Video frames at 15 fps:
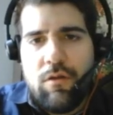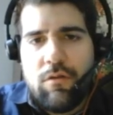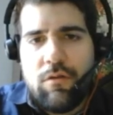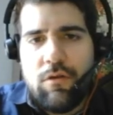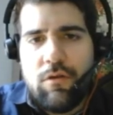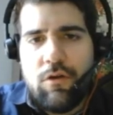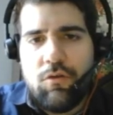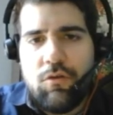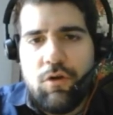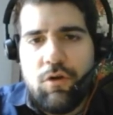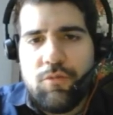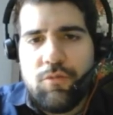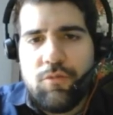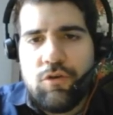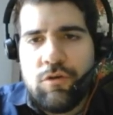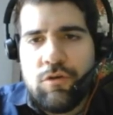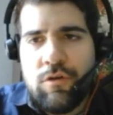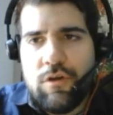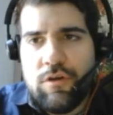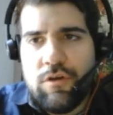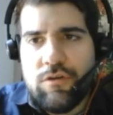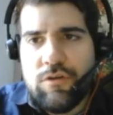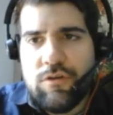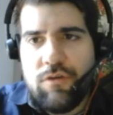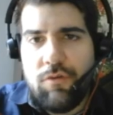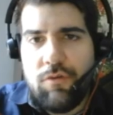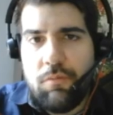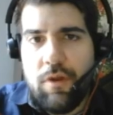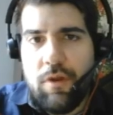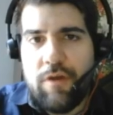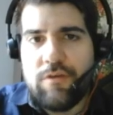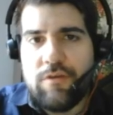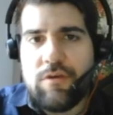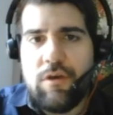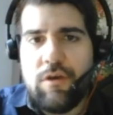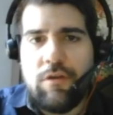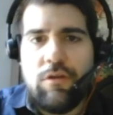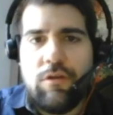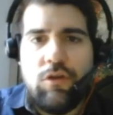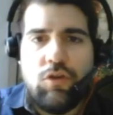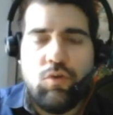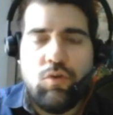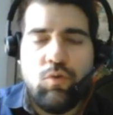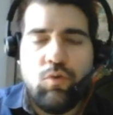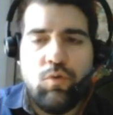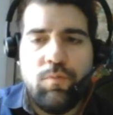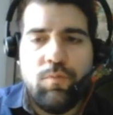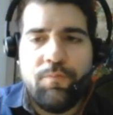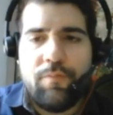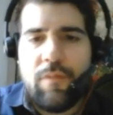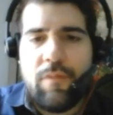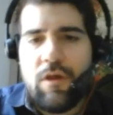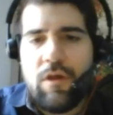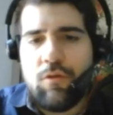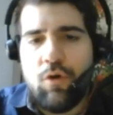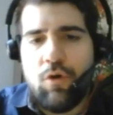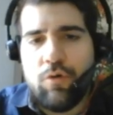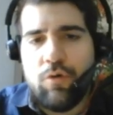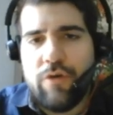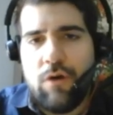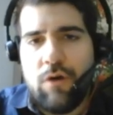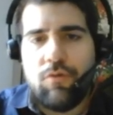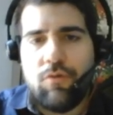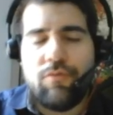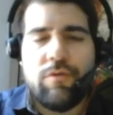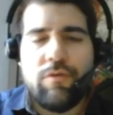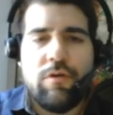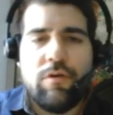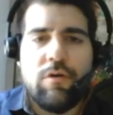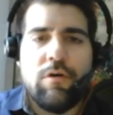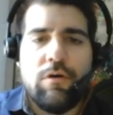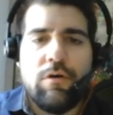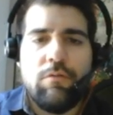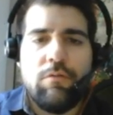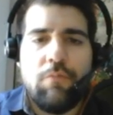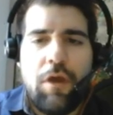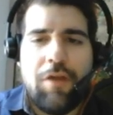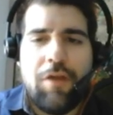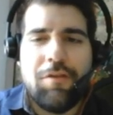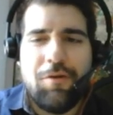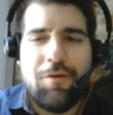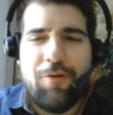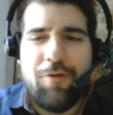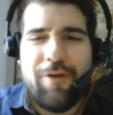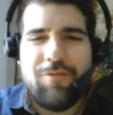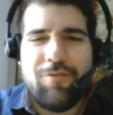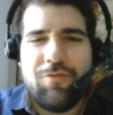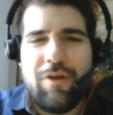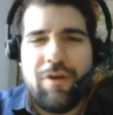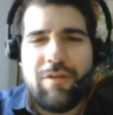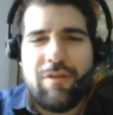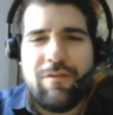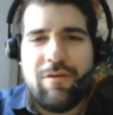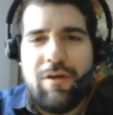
The other option is if he plays king d2 and goes out of the indirect threat.